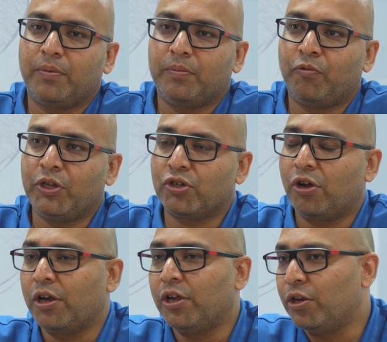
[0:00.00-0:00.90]
which
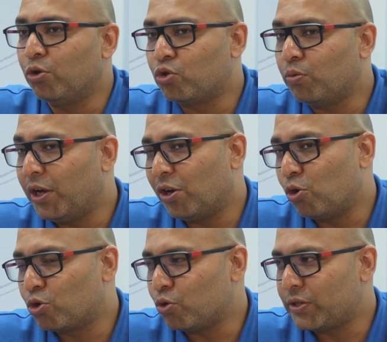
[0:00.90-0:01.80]
earlier used to be
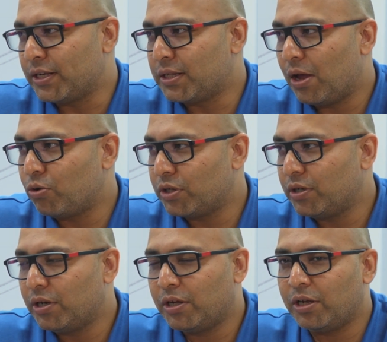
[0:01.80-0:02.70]
close to
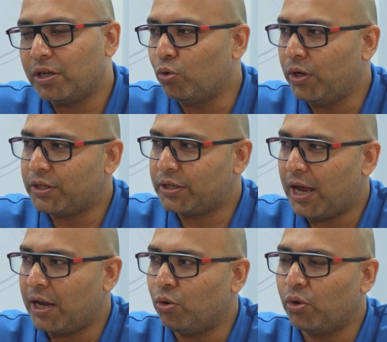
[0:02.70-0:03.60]
6,000 units
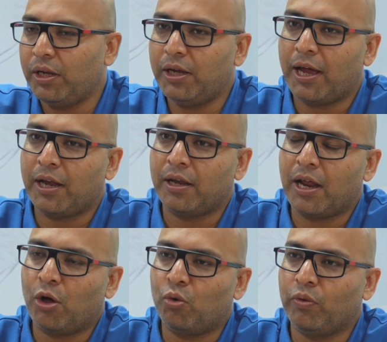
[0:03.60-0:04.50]
annually, and
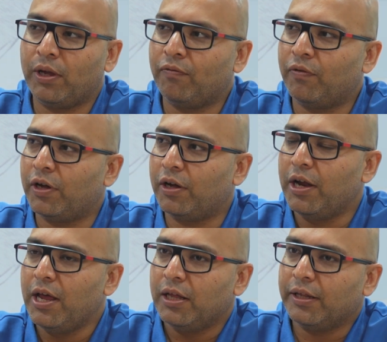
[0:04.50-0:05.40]
now we have
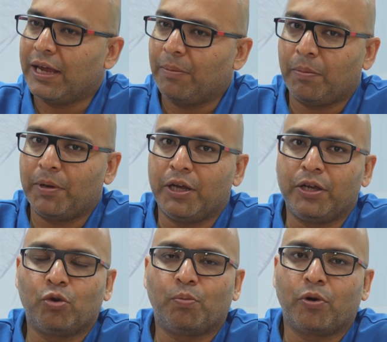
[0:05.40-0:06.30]
the
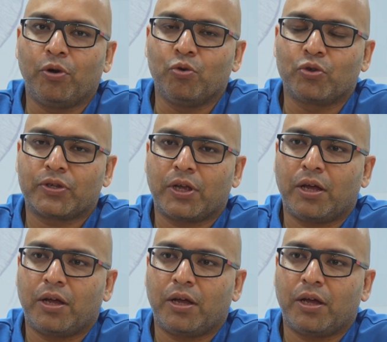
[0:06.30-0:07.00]
capability to produce